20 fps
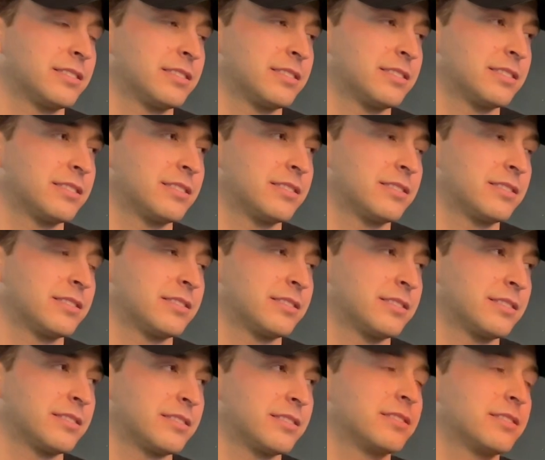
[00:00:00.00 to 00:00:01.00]

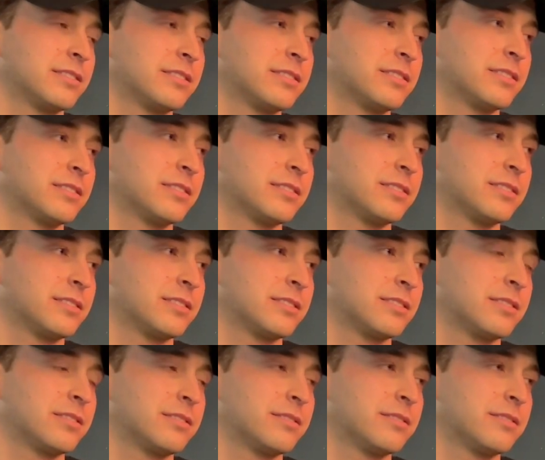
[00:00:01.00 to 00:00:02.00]

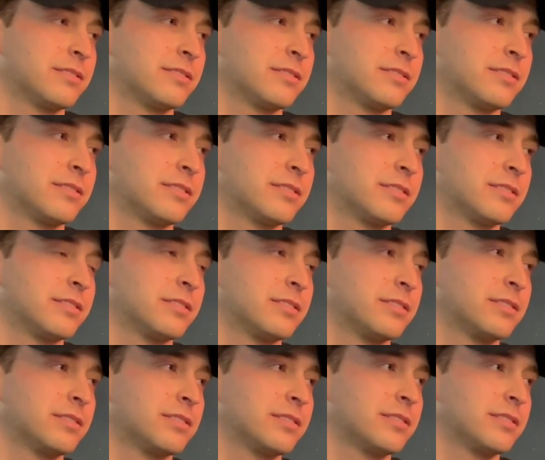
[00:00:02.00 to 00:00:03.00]

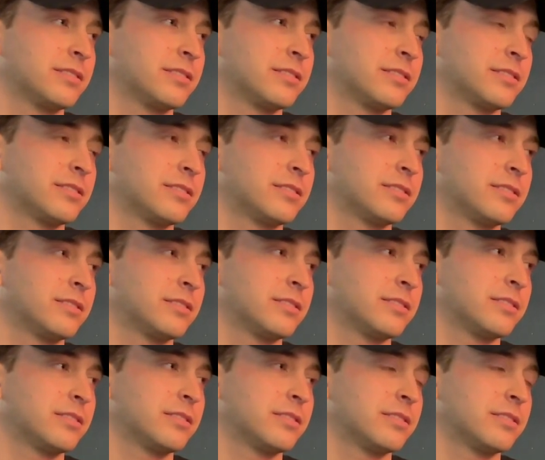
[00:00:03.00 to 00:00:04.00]

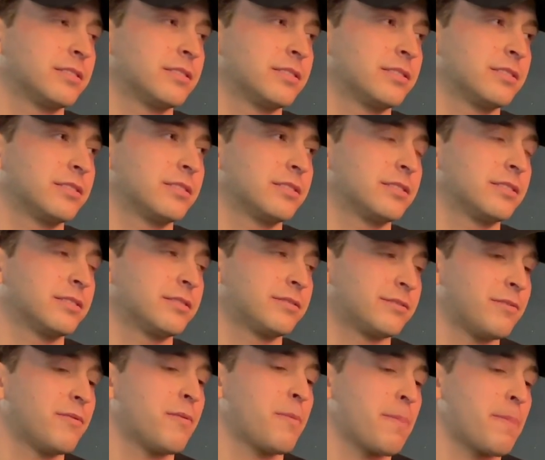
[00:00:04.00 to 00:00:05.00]

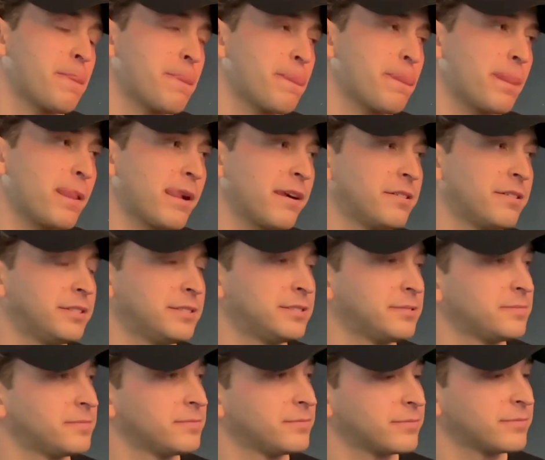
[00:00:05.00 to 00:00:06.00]

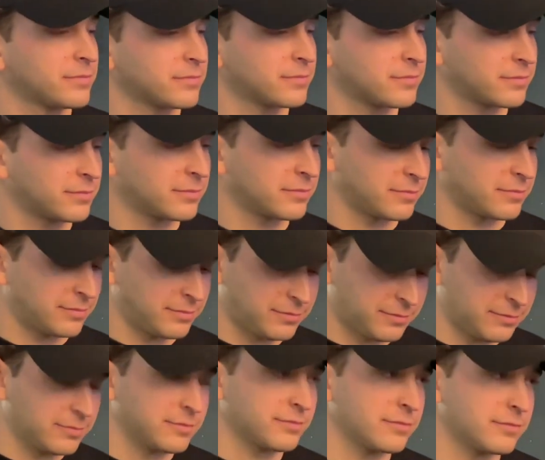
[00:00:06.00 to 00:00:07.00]

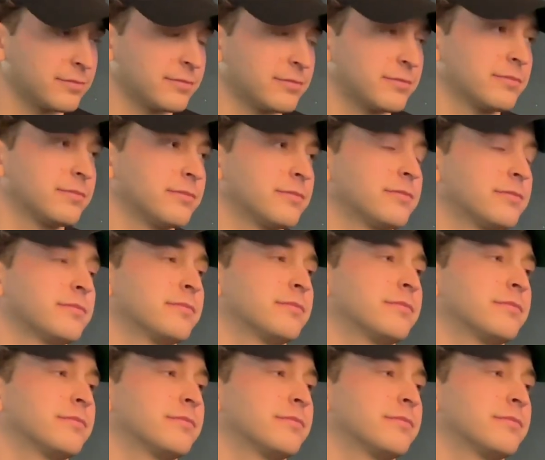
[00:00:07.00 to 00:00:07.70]
(silent)